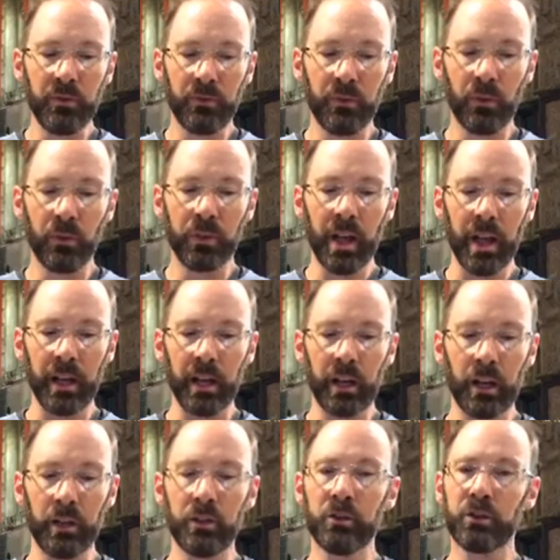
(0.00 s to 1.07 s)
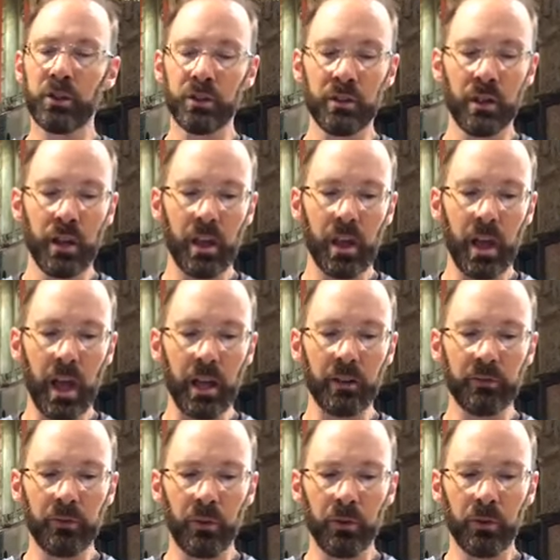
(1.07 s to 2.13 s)
for their inclusion
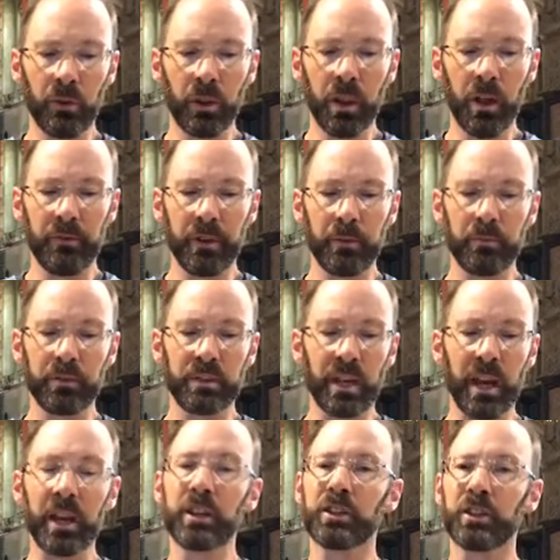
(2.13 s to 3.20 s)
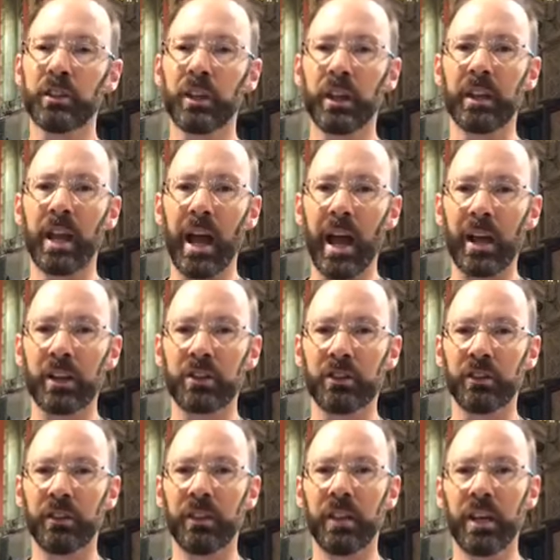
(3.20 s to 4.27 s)
and for your loving protection and
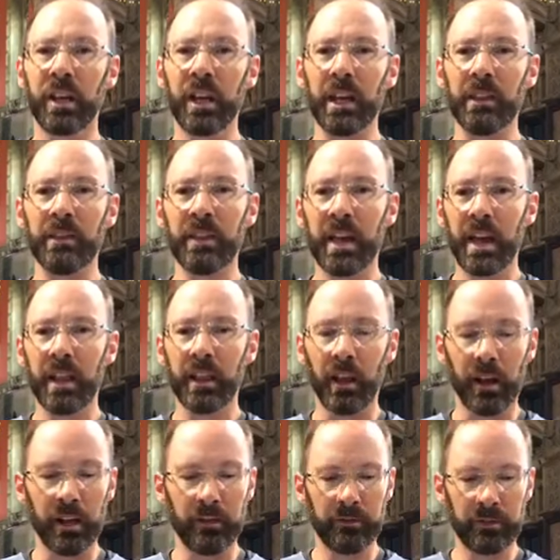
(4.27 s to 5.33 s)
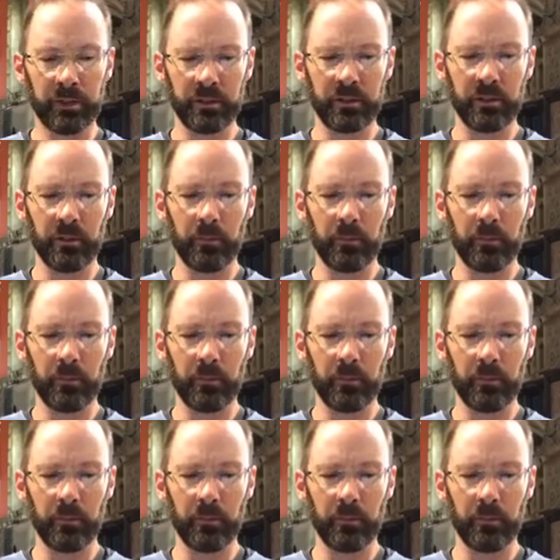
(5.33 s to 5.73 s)
action in their lives.